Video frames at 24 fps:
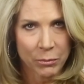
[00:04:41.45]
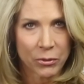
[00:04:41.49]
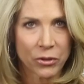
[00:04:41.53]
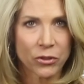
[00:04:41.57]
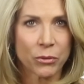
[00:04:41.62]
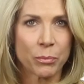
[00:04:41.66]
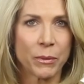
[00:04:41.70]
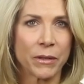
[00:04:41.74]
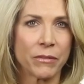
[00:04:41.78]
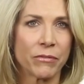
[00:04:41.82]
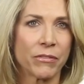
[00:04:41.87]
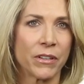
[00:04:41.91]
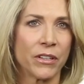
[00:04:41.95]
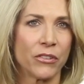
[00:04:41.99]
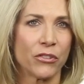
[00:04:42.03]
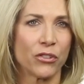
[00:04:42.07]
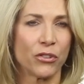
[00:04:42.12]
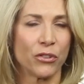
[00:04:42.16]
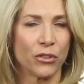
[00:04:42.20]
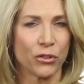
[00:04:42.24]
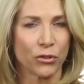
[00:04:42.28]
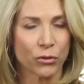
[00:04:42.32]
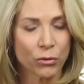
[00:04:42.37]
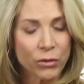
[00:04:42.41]
Most of my
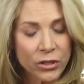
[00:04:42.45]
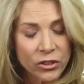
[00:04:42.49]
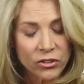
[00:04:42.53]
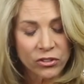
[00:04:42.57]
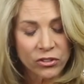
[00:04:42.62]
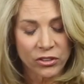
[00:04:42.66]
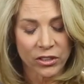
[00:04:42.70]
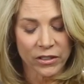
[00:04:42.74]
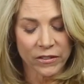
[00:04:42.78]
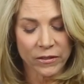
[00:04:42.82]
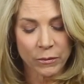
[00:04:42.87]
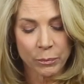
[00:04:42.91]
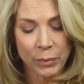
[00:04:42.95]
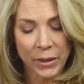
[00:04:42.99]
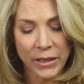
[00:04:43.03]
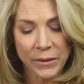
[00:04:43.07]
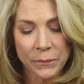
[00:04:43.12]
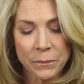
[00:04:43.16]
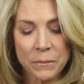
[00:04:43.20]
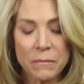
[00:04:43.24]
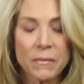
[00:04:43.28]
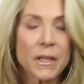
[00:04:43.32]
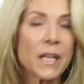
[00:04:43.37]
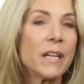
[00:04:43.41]
friends are nutritionists,
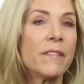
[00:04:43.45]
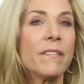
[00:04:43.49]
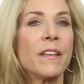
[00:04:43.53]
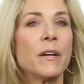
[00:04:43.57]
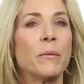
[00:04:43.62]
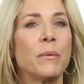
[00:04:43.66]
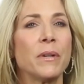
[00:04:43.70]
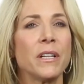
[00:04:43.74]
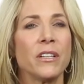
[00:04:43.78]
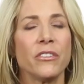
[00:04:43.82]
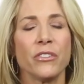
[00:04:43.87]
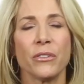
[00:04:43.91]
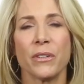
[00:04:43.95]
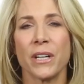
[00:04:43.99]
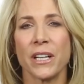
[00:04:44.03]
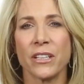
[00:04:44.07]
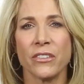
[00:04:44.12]
but if they want to do it,